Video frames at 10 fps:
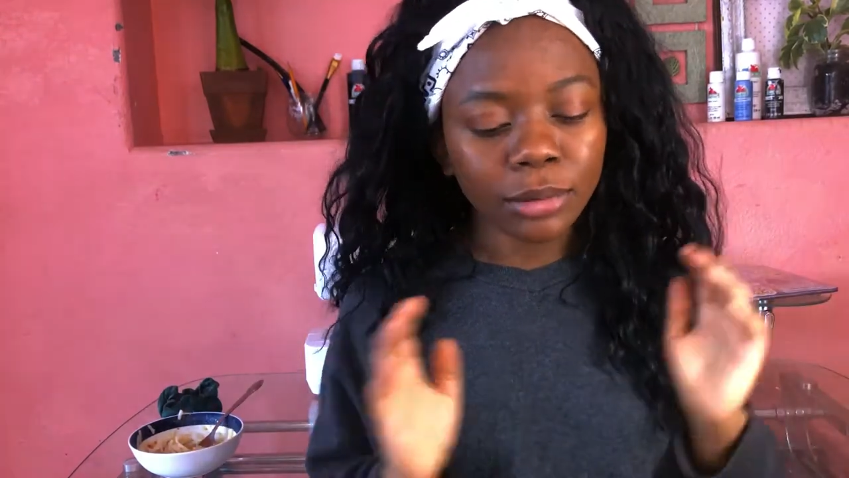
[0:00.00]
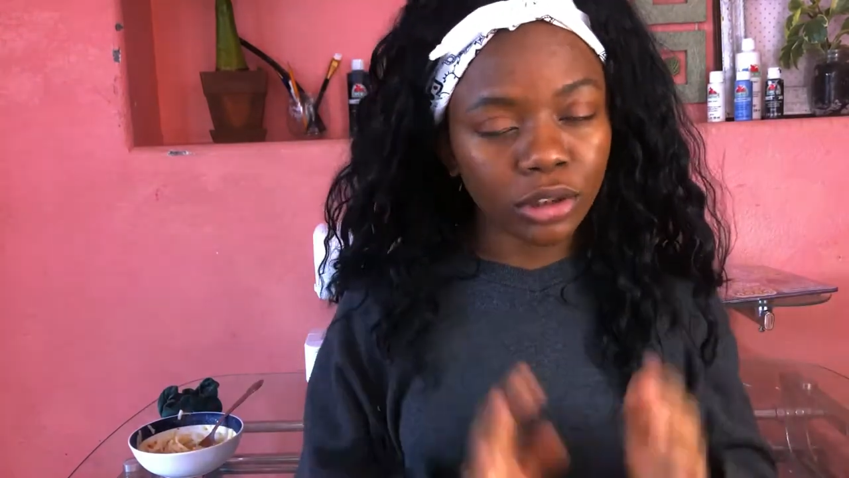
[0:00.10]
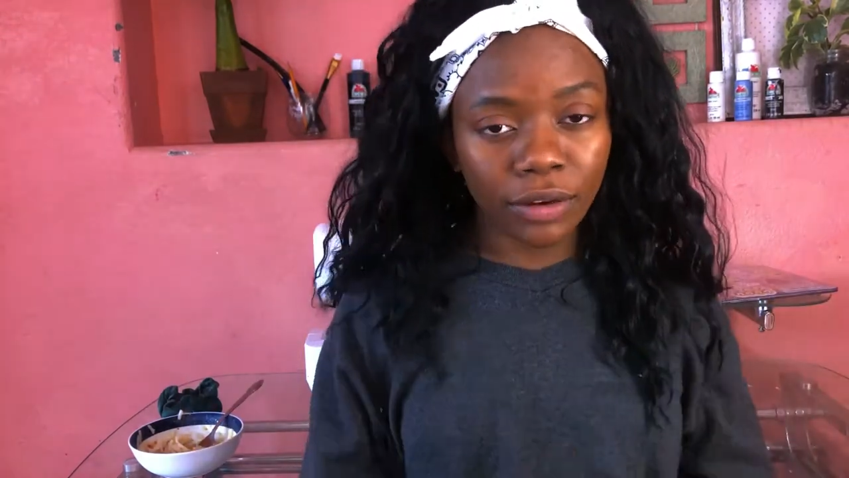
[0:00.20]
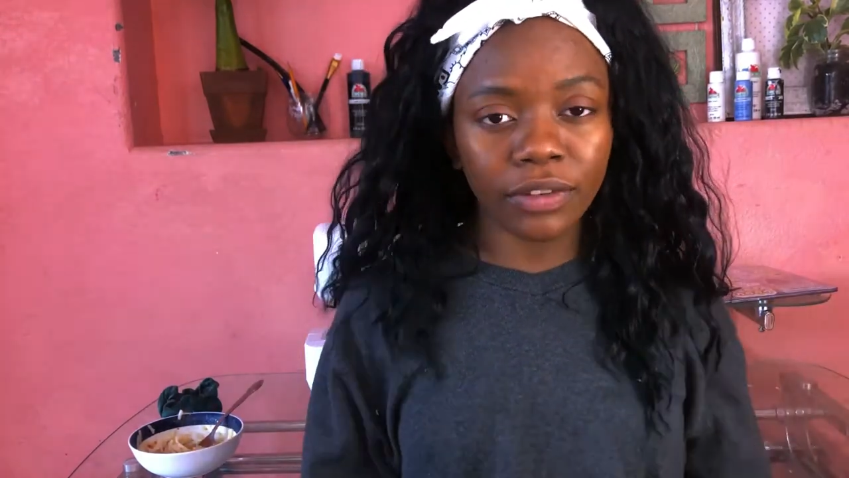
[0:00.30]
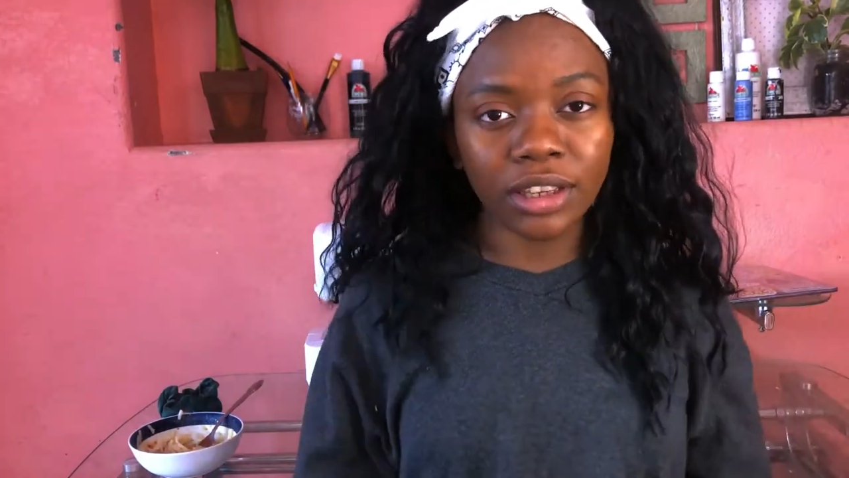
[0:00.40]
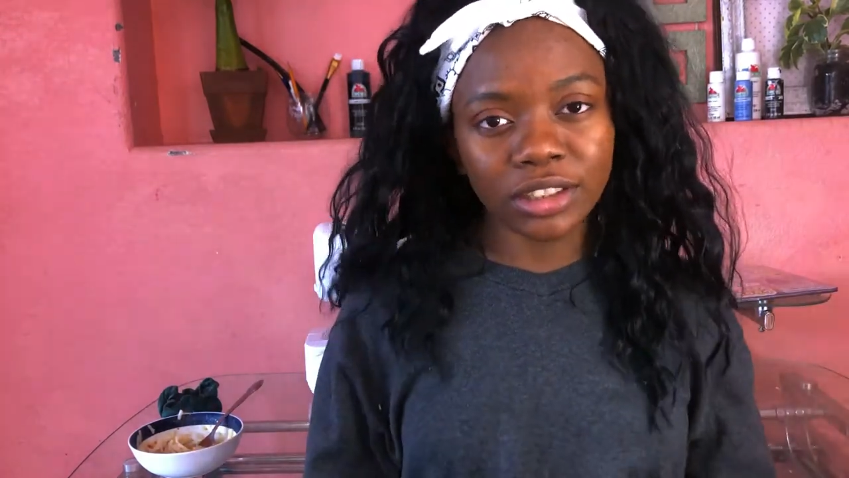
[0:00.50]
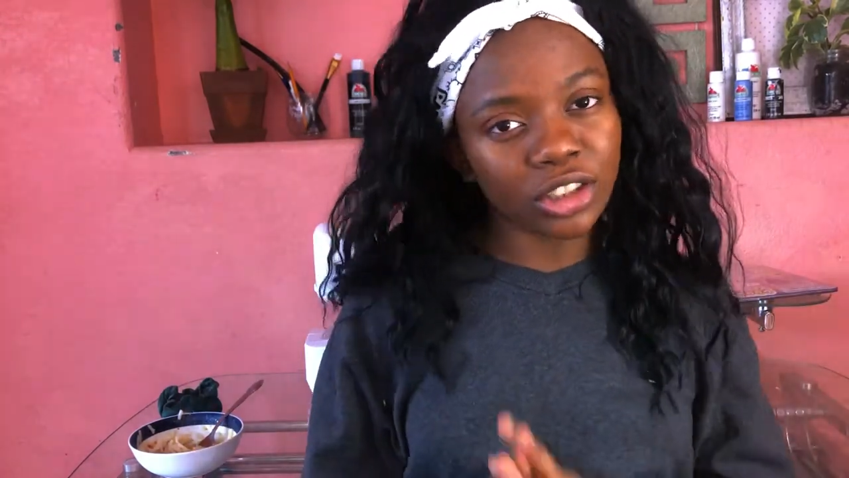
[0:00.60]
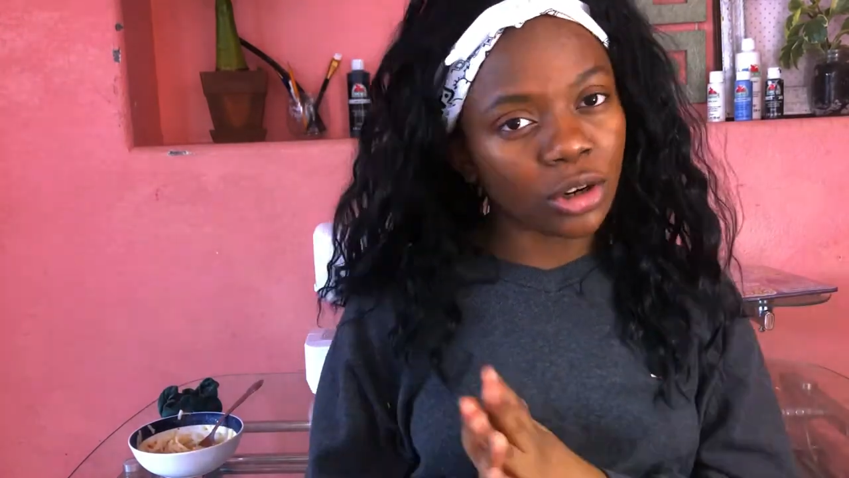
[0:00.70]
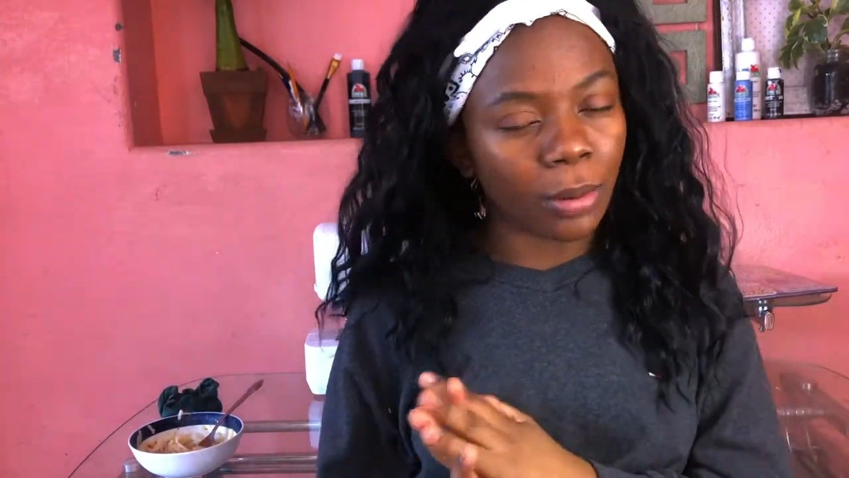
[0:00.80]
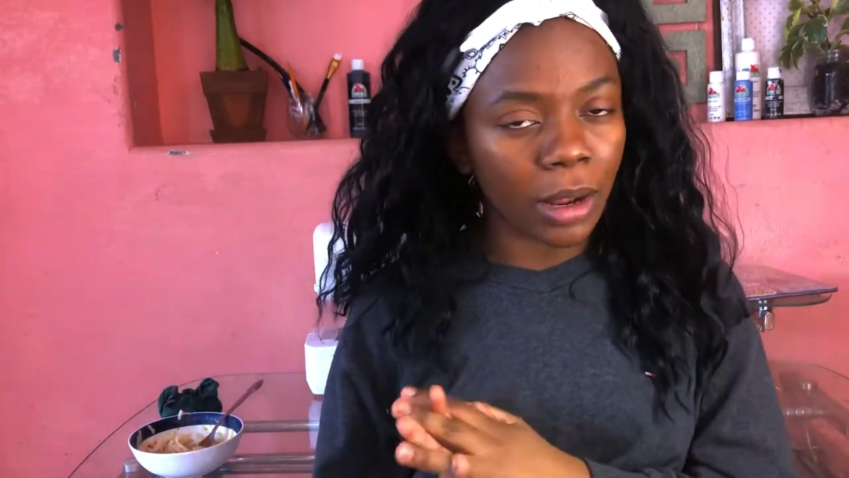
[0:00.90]
So definitely
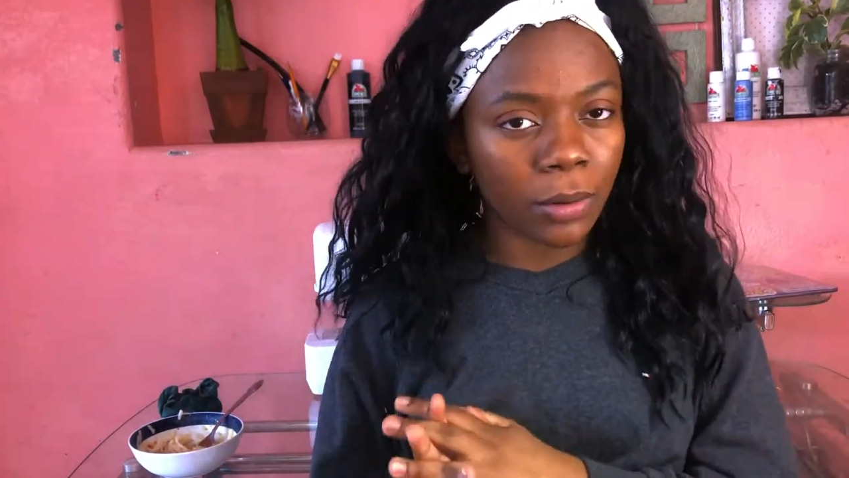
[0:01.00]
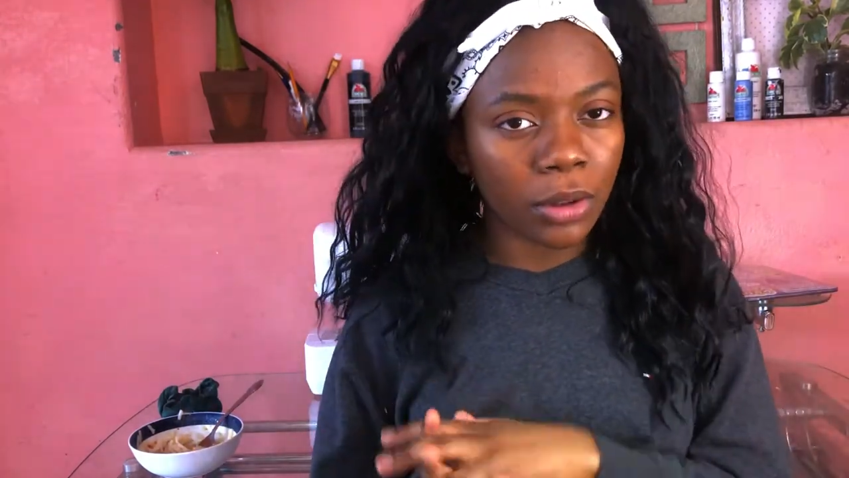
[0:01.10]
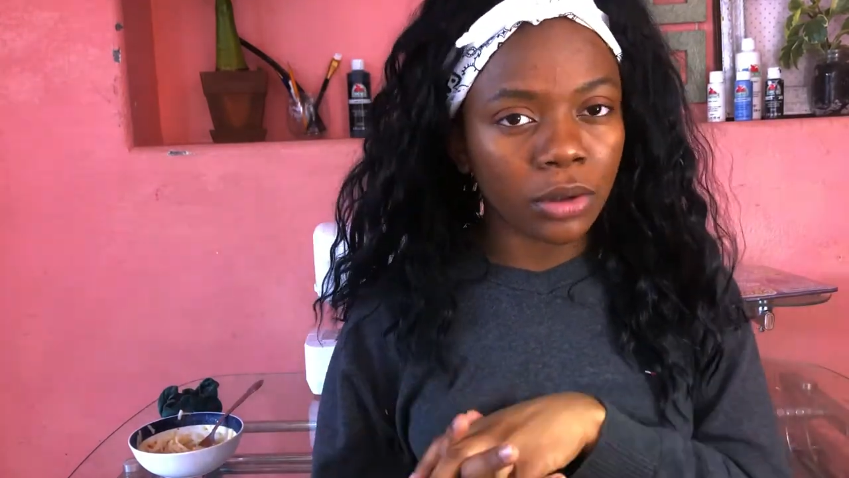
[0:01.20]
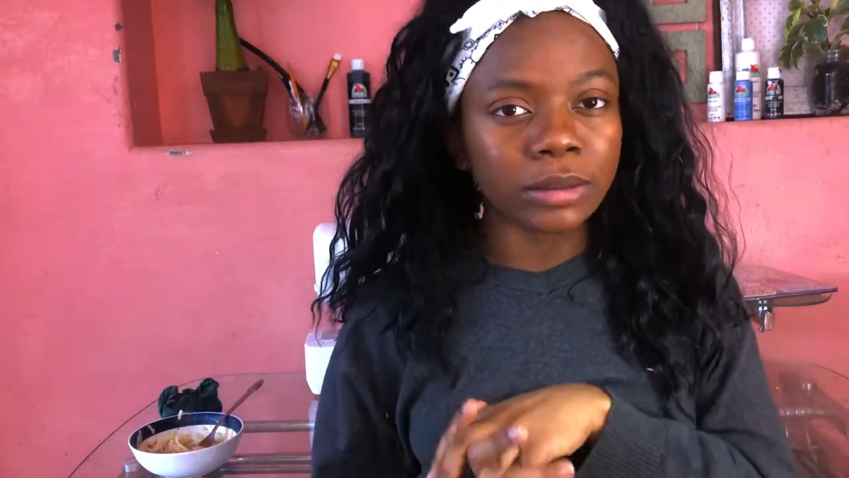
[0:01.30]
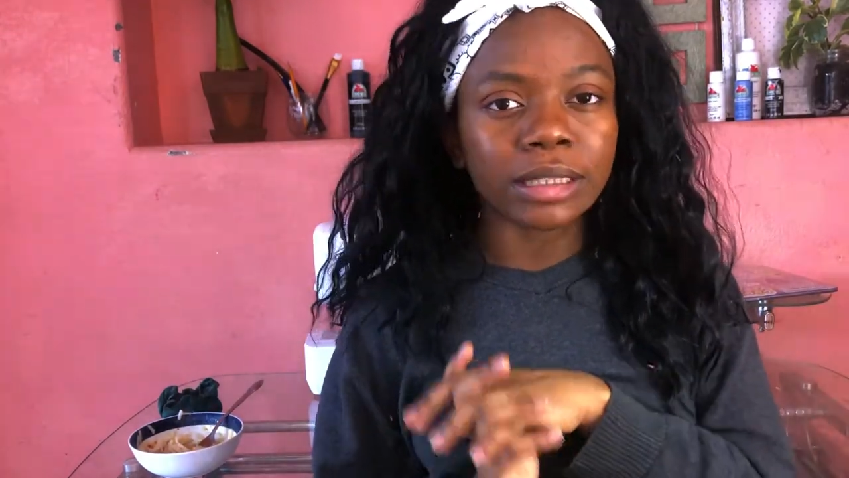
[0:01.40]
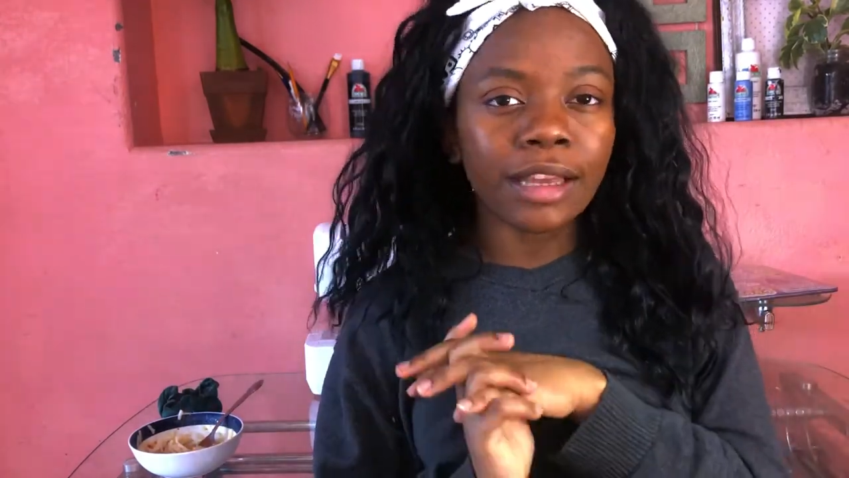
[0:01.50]
consider buying one of those